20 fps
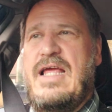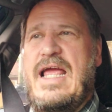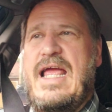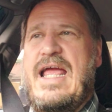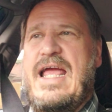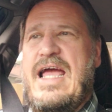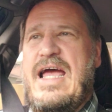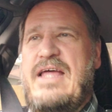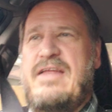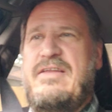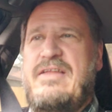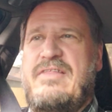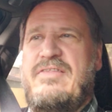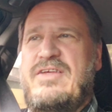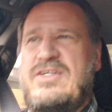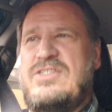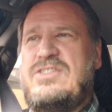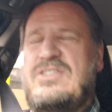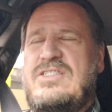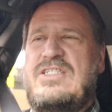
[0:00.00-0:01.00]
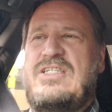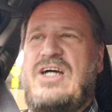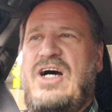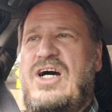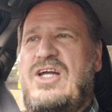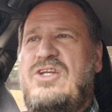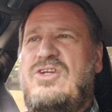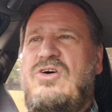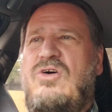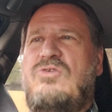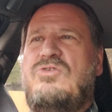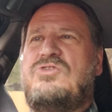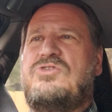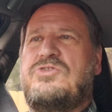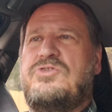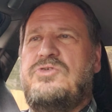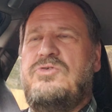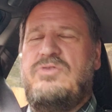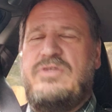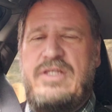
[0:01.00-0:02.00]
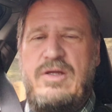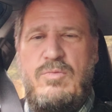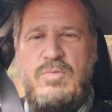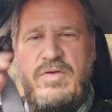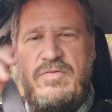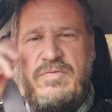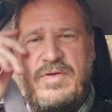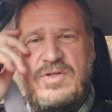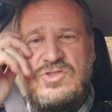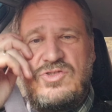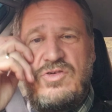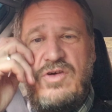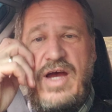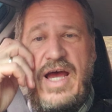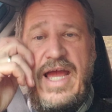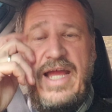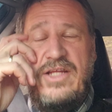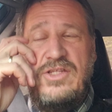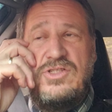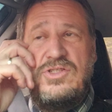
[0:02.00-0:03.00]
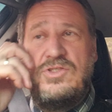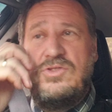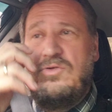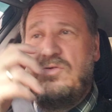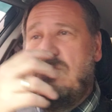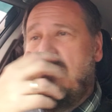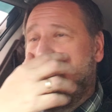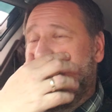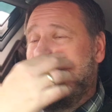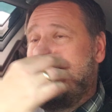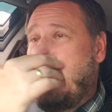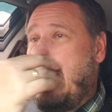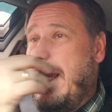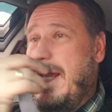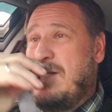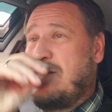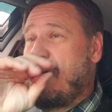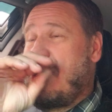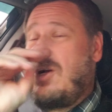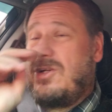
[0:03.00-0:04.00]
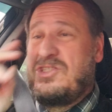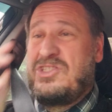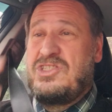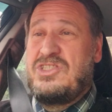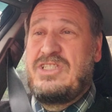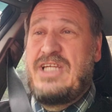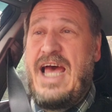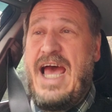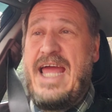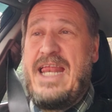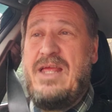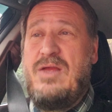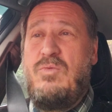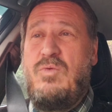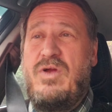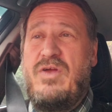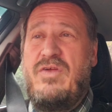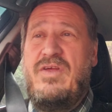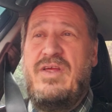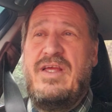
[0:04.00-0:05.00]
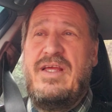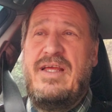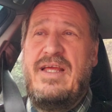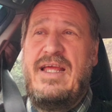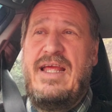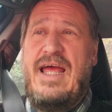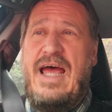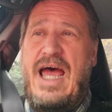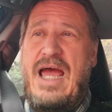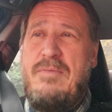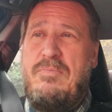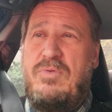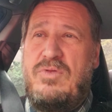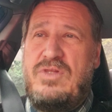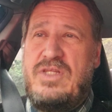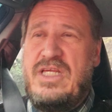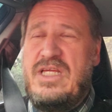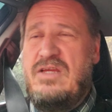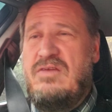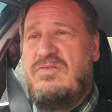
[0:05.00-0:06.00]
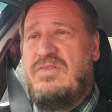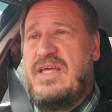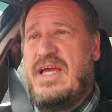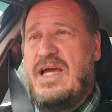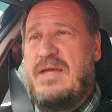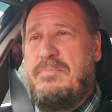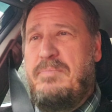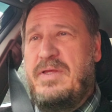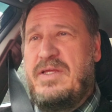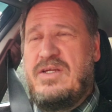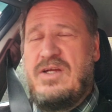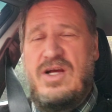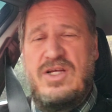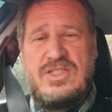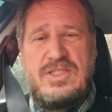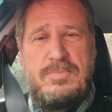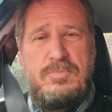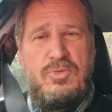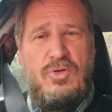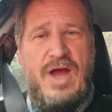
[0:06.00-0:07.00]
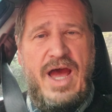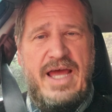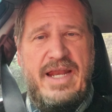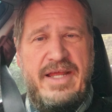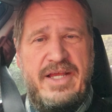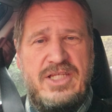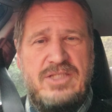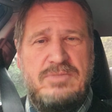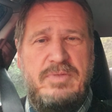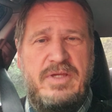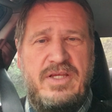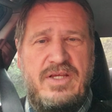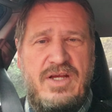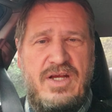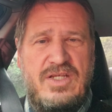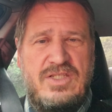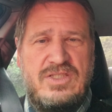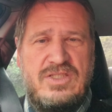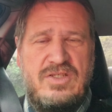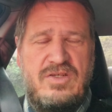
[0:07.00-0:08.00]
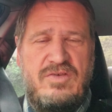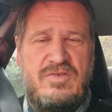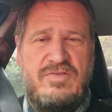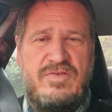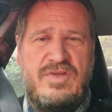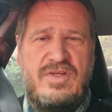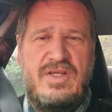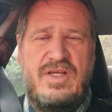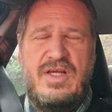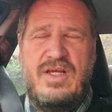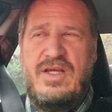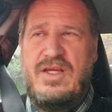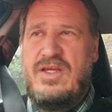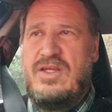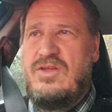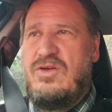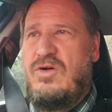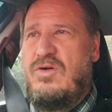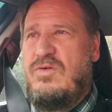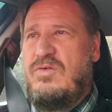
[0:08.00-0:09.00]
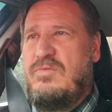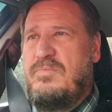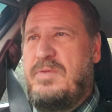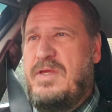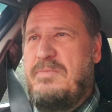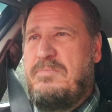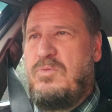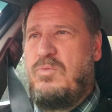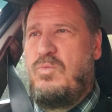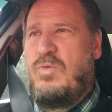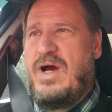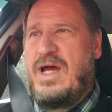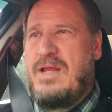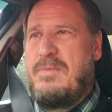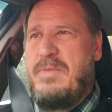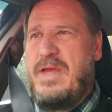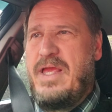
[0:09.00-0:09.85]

And this is the unknown truth that we've been trying to change in our society with I believe that because of products, because of, you know, people want to